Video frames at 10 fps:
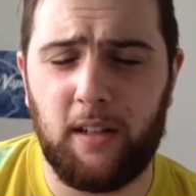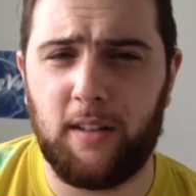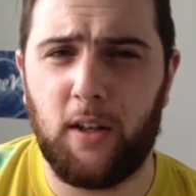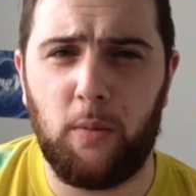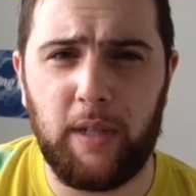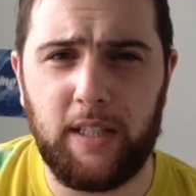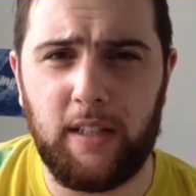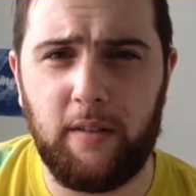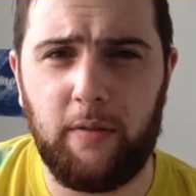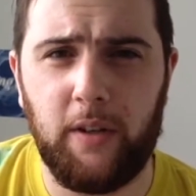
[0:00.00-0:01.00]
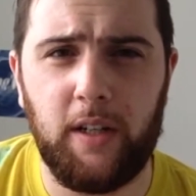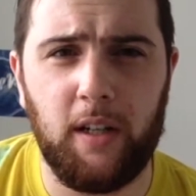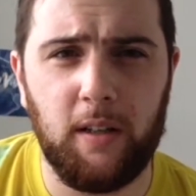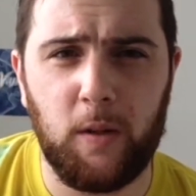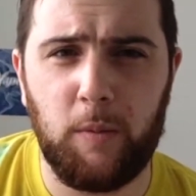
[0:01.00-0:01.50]
a little bit different,
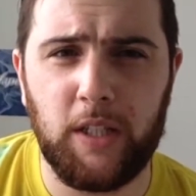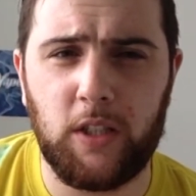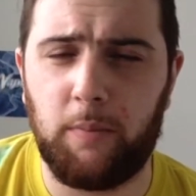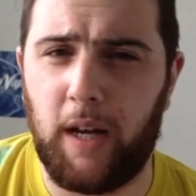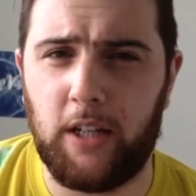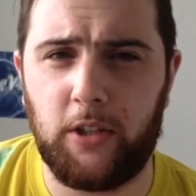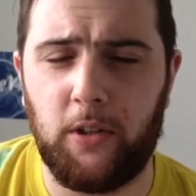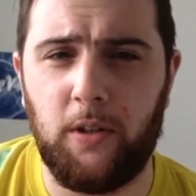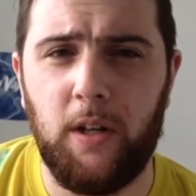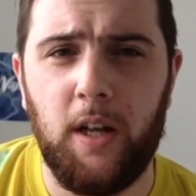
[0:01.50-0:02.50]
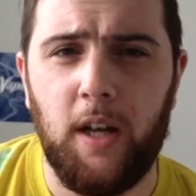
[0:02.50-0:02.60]
a little bit special.